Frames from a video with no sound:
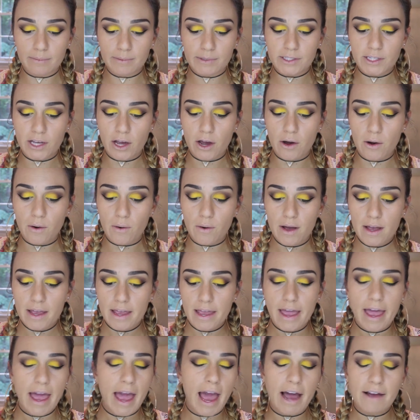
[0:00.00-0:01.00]
So
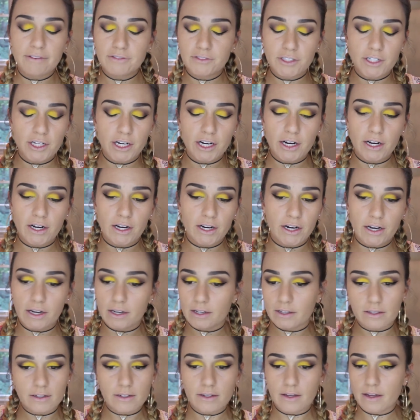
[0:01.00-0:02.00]
after
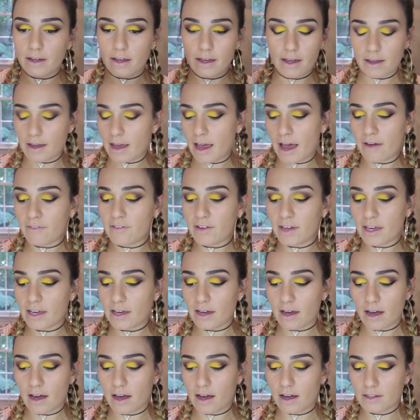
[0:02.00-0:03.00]
having
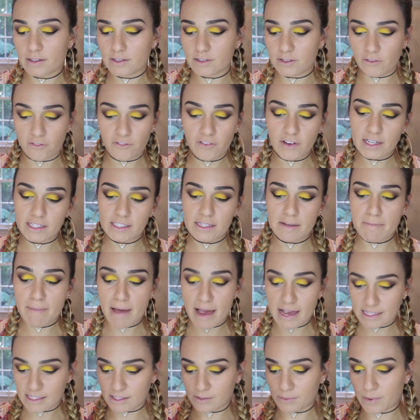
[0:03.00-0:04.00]
to fix a
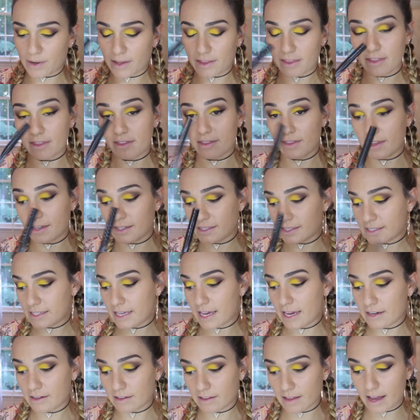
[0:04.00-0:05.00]
mess with the
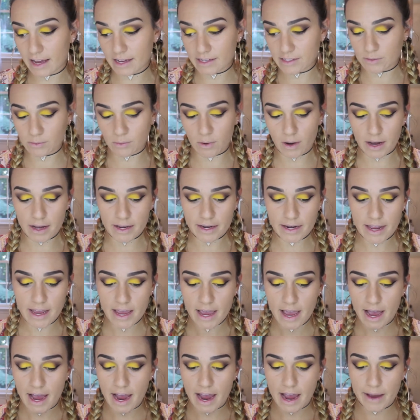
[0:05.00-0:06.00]
Scandalize one,
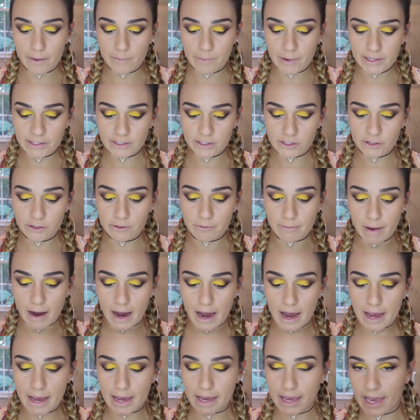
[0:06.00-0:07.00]
I went to
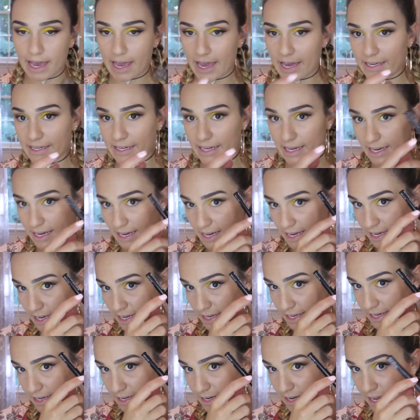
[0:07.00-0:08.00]
my handy
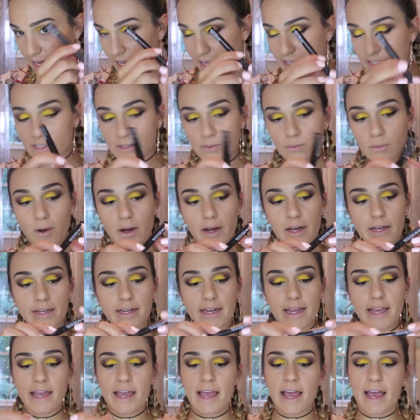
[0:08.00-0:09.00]
NYX
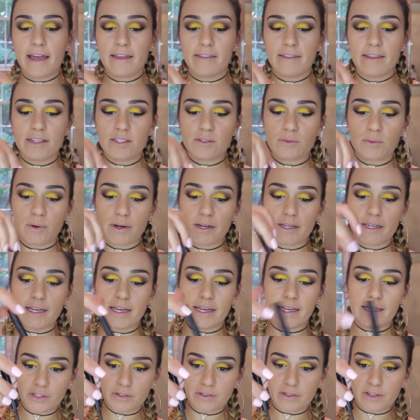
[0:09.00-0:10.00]
one, and this one
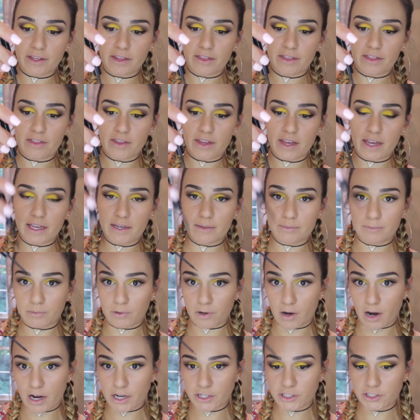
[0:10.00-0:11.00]
is a really thin
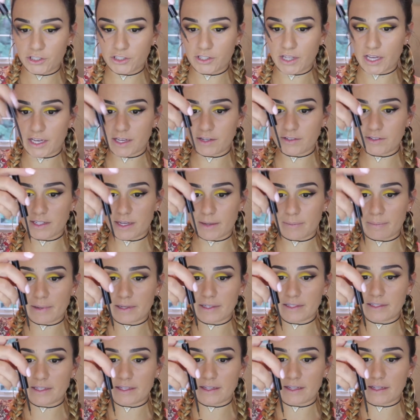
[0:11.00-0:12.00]
brush that you dip
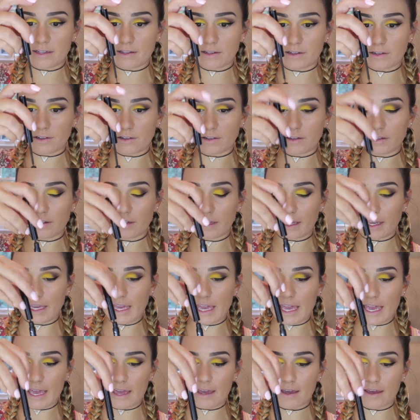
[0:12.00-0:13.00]
into the little like
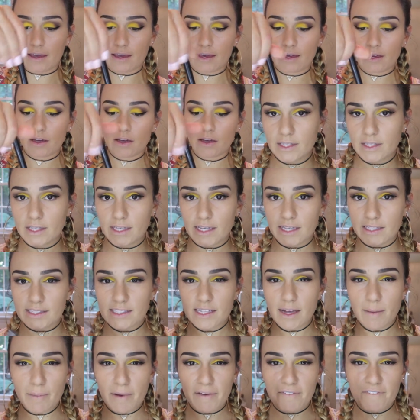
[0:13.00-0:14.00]
ink. It's
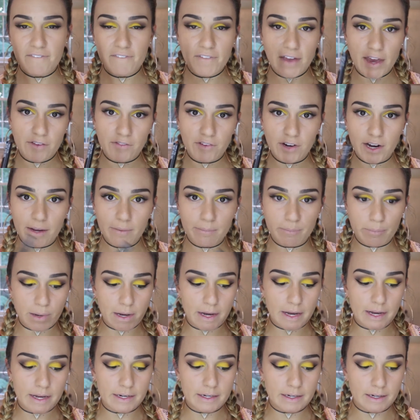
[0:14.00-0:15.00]
not my favorite,
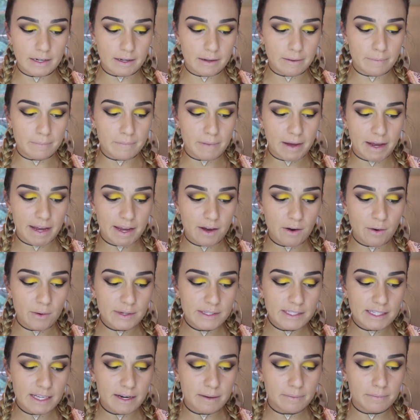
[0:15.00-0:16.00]
but I
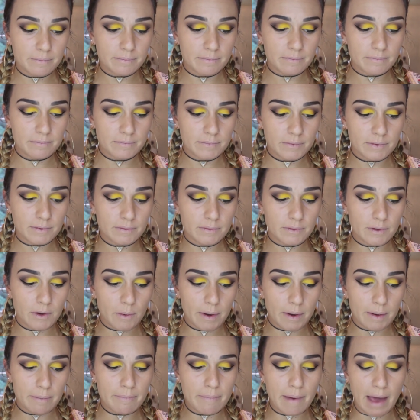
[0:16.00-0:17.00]
always end up
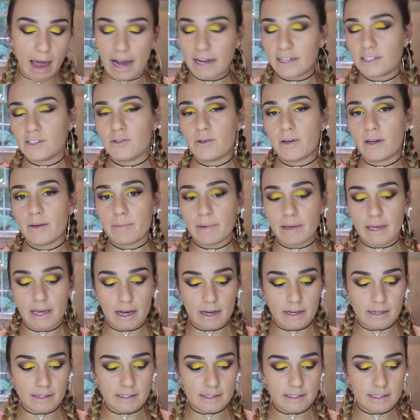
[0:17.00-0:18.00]
going back to it
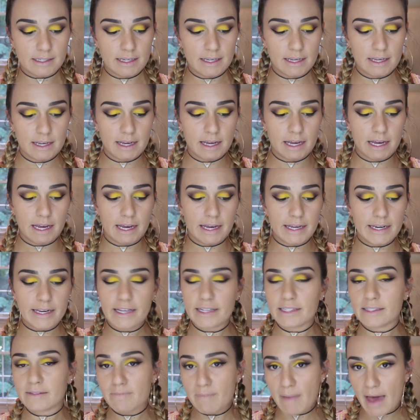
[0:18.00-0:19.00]
because it
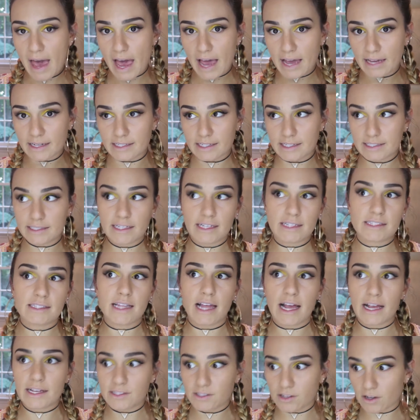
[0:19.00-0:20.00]
is matte, it does
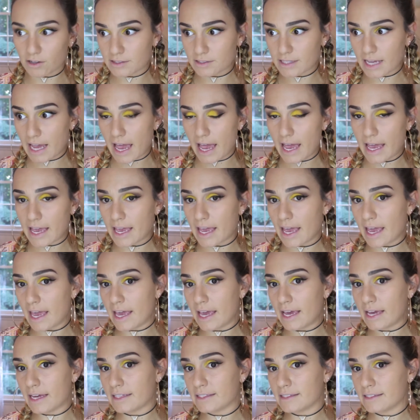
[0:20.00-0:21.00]
last all day,
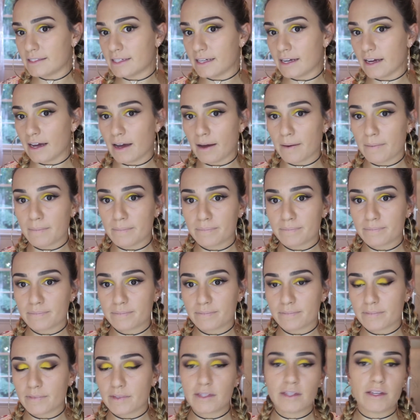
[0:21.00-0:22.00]
and
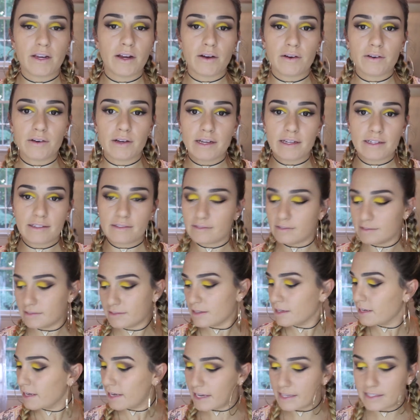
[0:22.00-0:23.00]
you know,
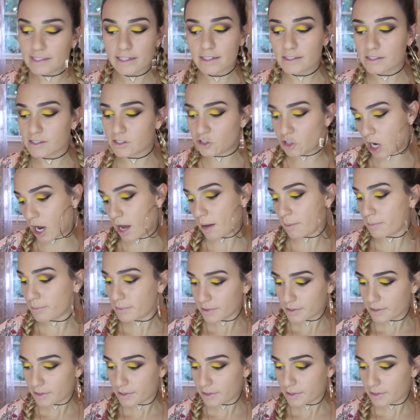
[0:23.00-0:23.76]
it does the job.